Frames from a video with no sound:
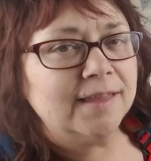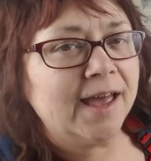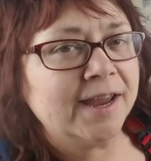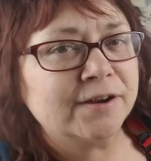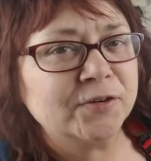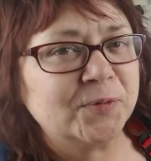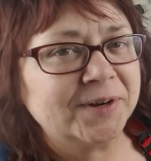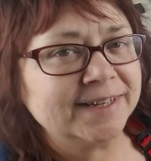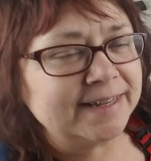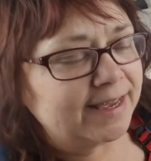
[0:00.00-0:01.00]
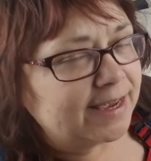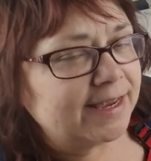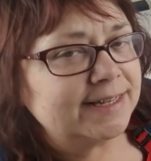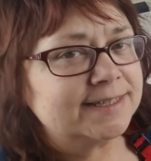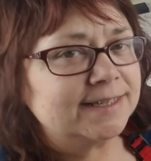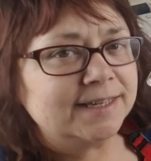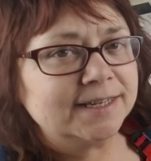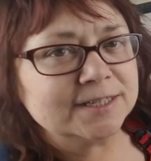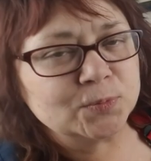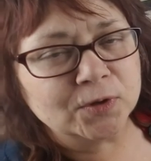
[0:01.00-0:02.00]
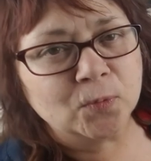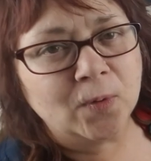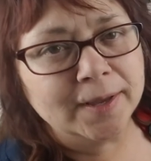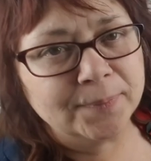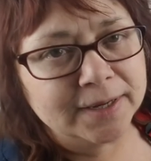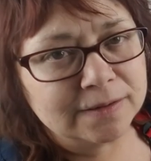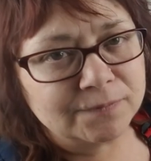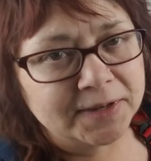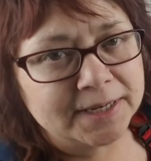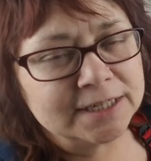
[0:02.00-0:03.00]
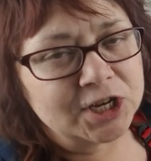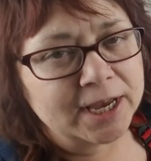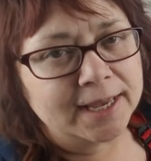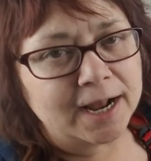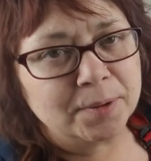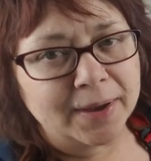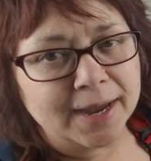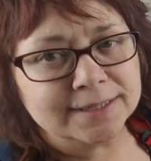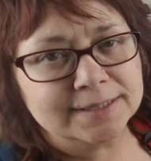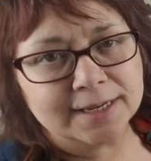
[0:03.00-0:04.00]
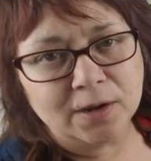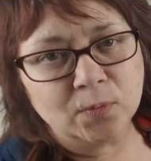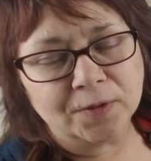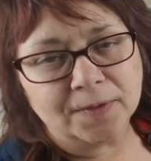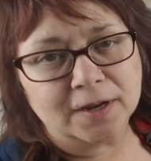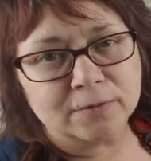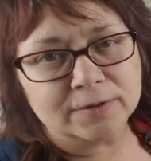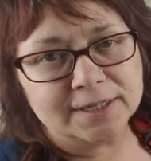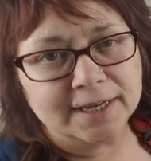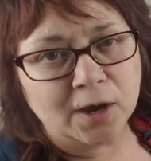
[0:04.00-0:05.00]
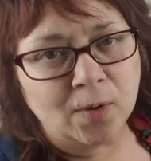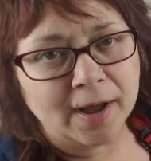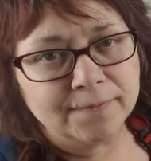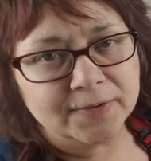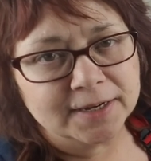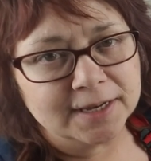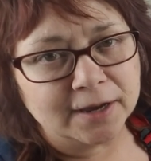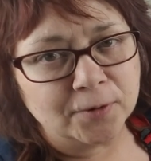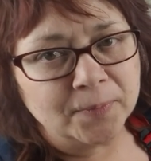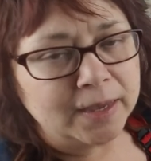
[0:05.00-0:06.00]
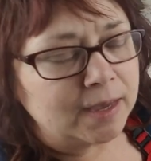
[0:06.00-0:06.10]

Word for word: Hi everyone, it's Elise with White Picket Vintage, and I'm back today with another D I Y video.